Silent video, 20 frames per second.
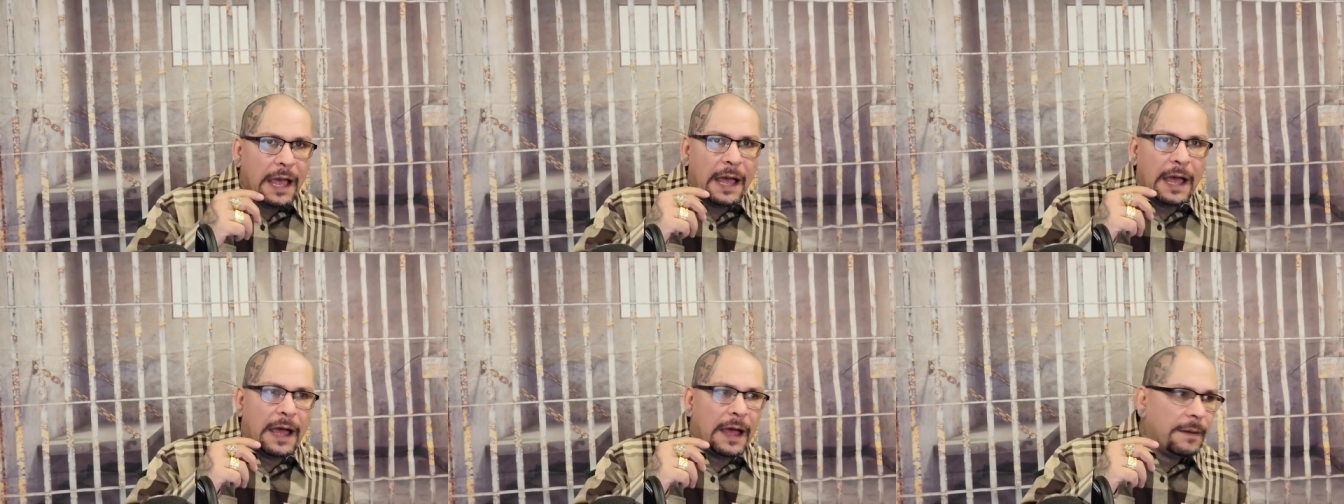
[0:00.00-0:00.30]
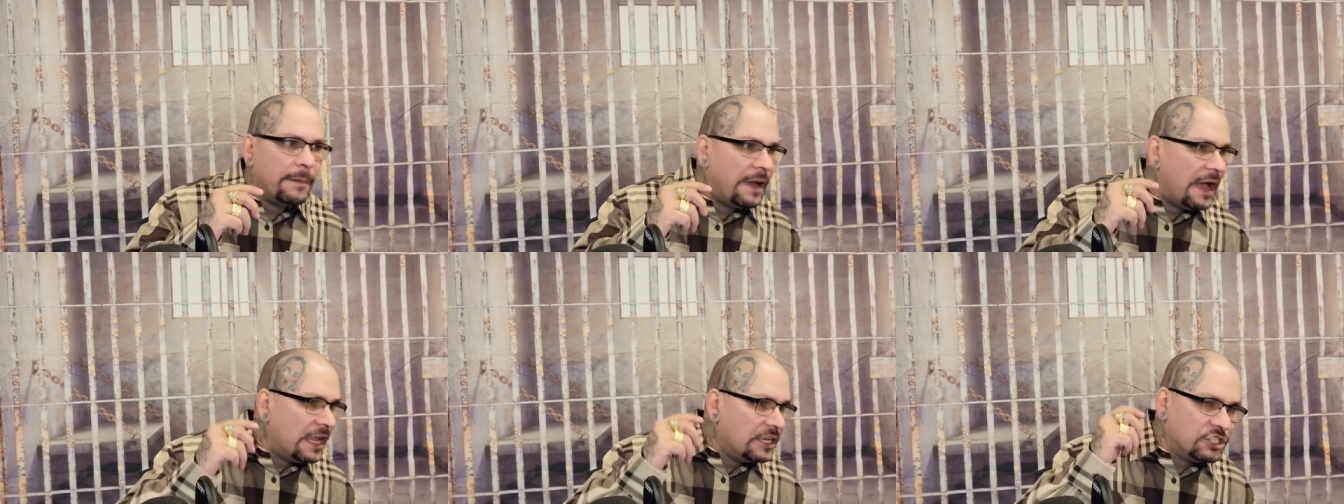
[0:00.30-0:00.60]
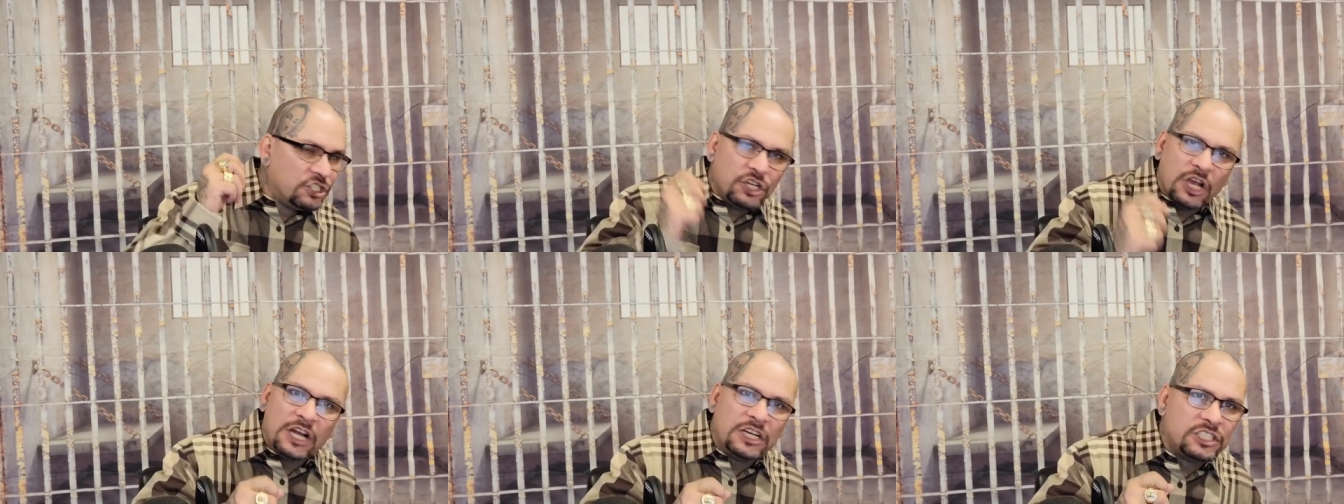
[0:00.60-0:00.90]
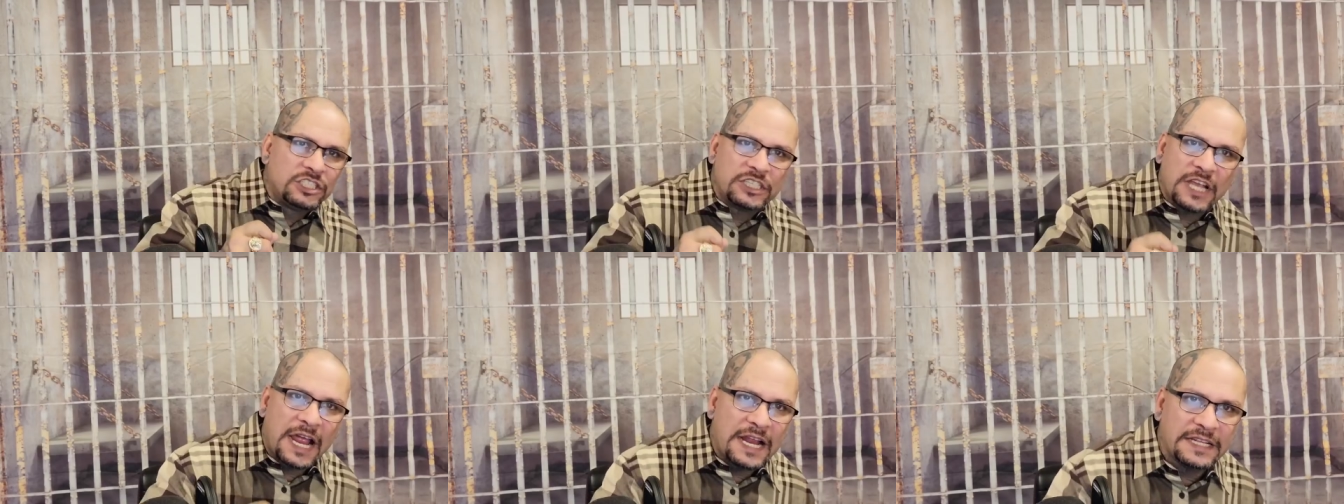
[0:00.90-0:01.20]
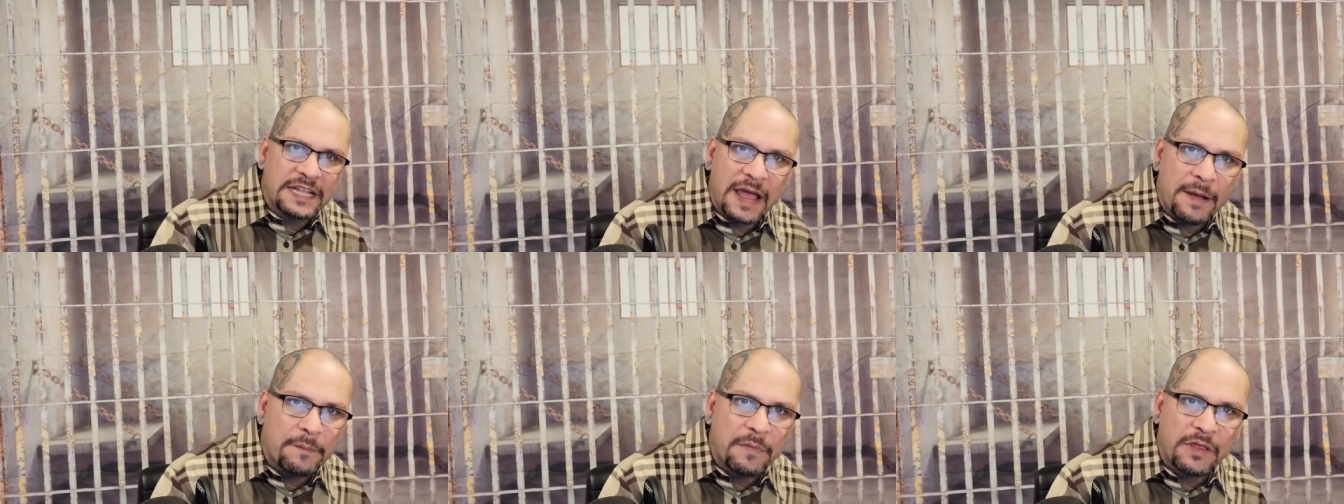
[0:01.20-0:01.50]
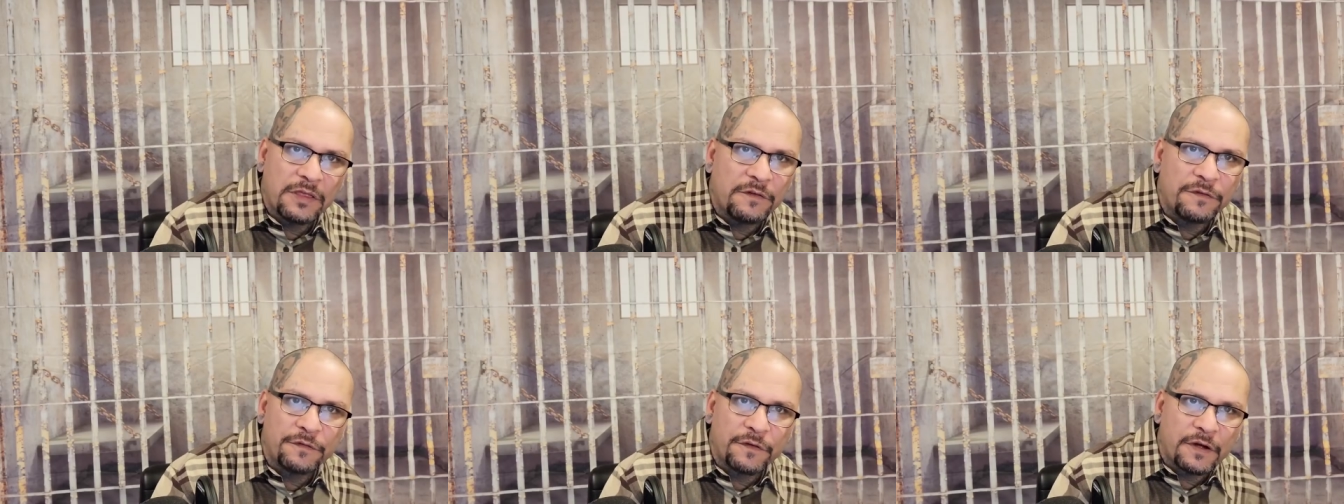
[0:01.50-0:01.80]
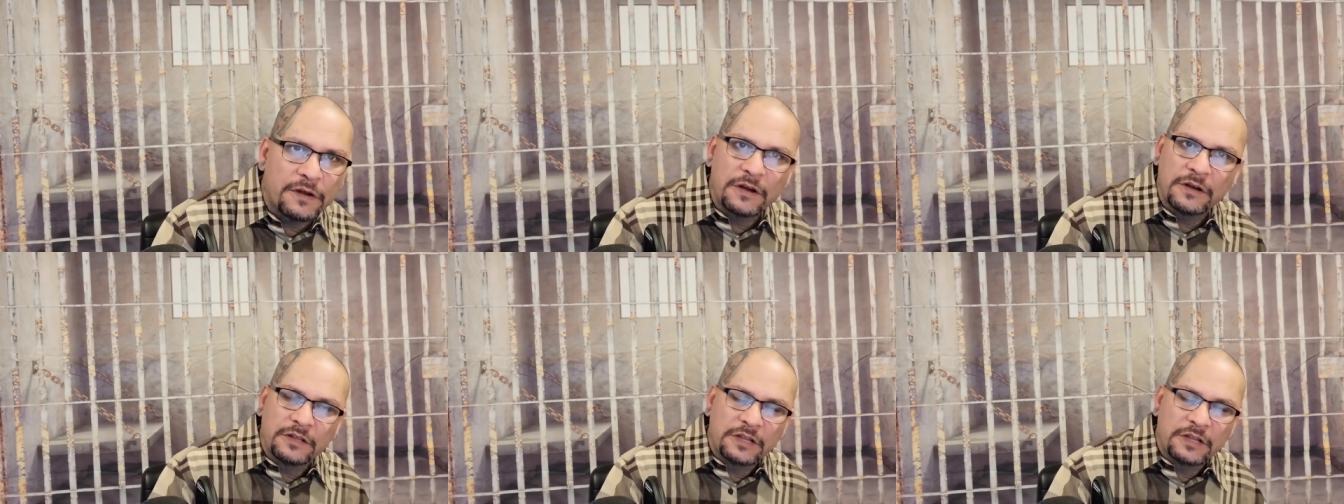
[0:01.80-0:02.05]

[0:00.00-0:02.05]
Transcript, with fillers: Um, a judge signed that motherfucker